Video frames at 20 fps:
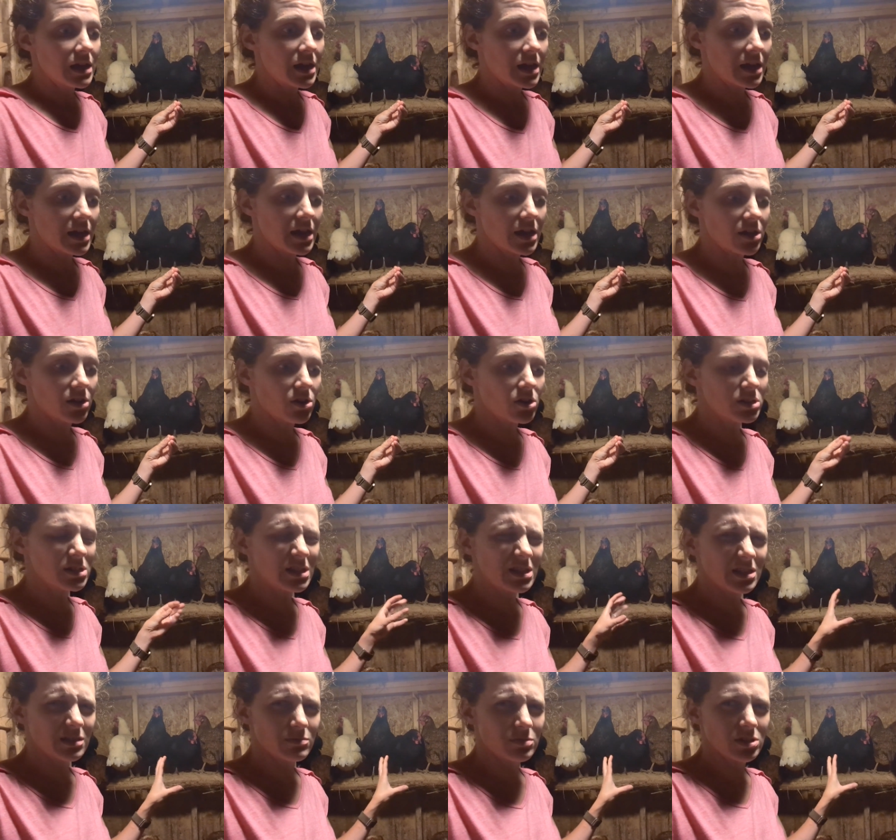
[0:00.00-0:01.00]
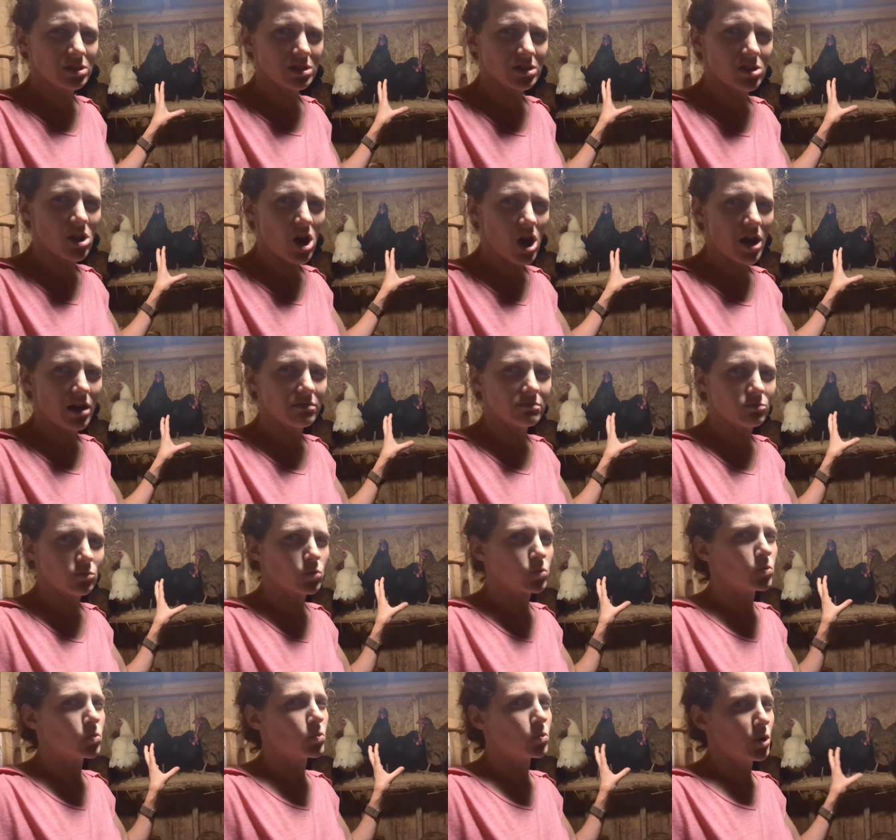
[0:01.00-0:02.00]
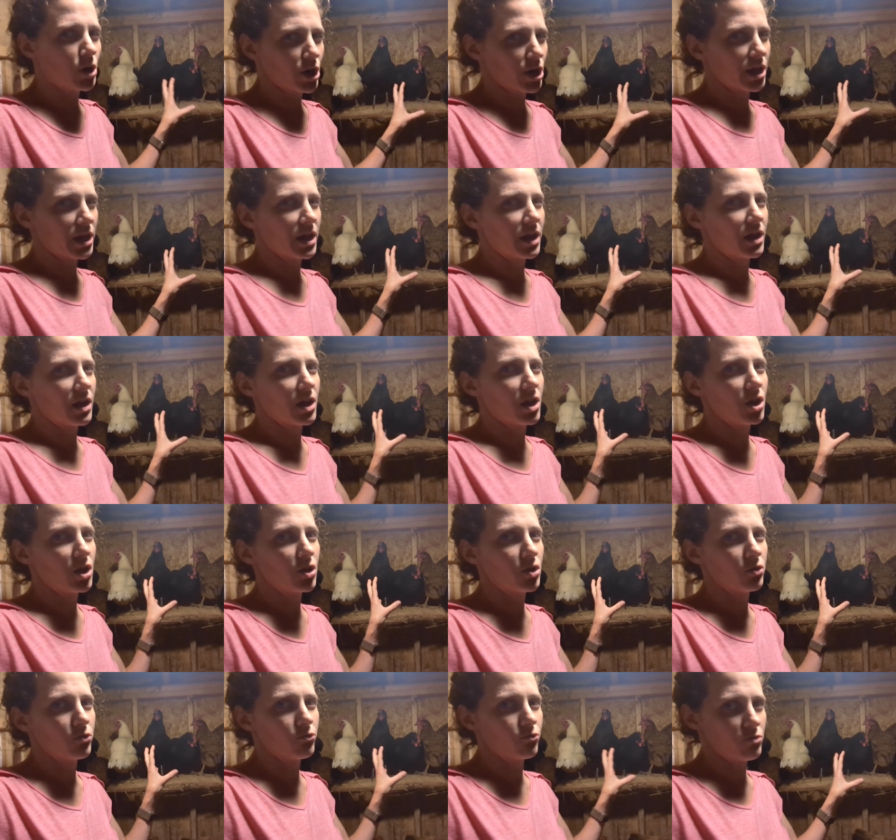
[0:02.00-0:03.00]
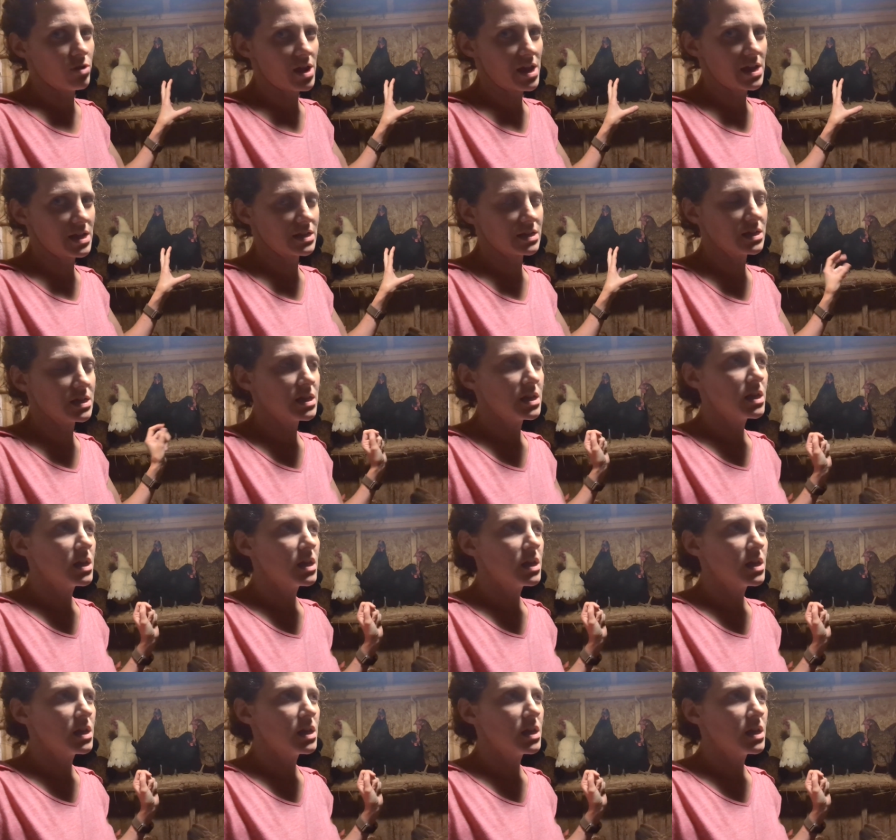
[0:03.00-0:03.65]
and her system's just not working right.